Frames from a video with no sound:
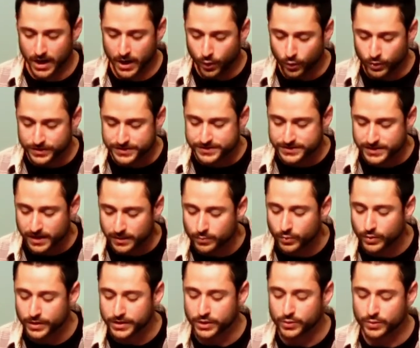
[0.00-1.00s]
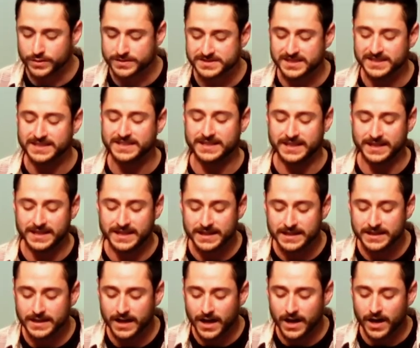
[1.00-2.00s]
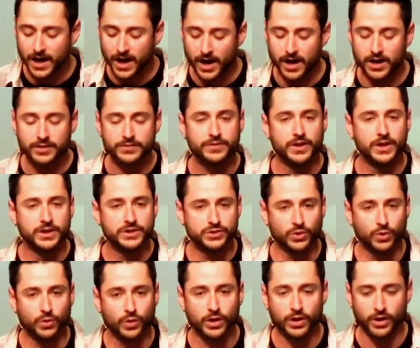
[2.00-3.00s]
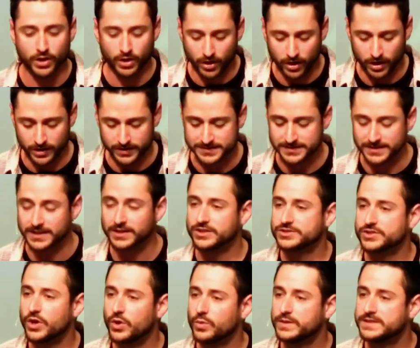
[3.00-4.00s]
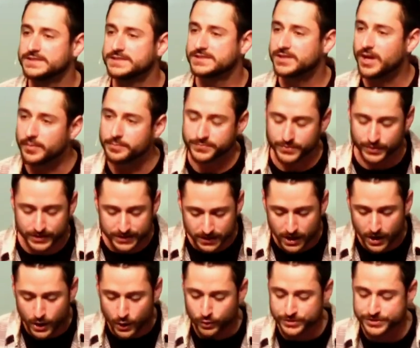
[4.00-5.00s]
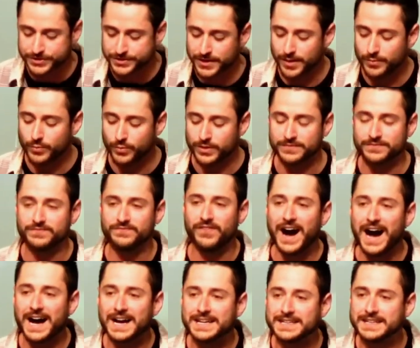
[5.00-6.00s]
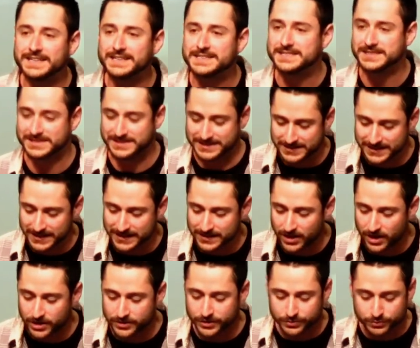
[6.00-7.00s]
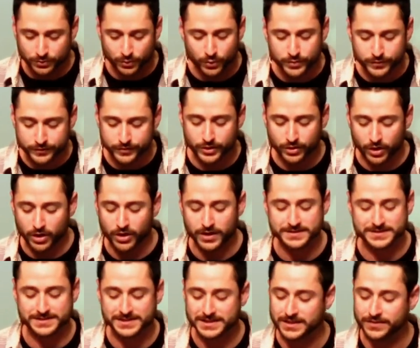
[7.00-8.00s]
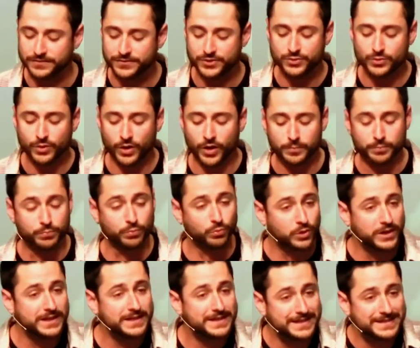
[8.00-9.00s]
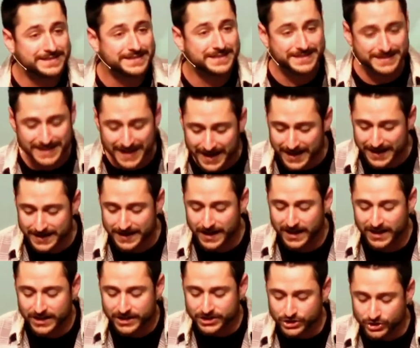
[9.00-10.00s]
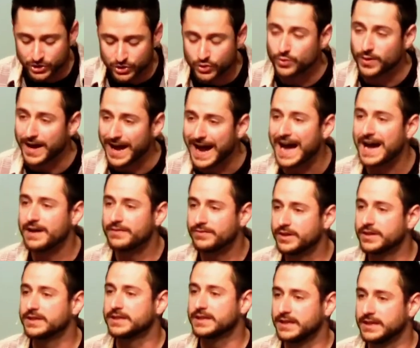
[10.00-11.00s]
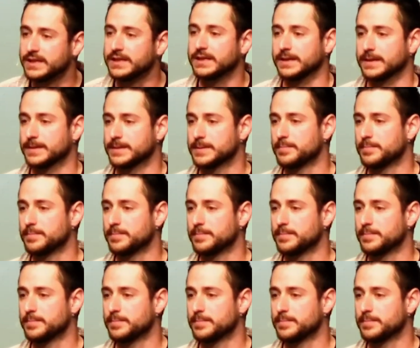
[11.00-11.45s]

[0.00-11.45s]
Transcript: or someone who is the king of your heart. There is always something or someone vying to sit on the throne of your heart. See, if you are breathing today, you have a king.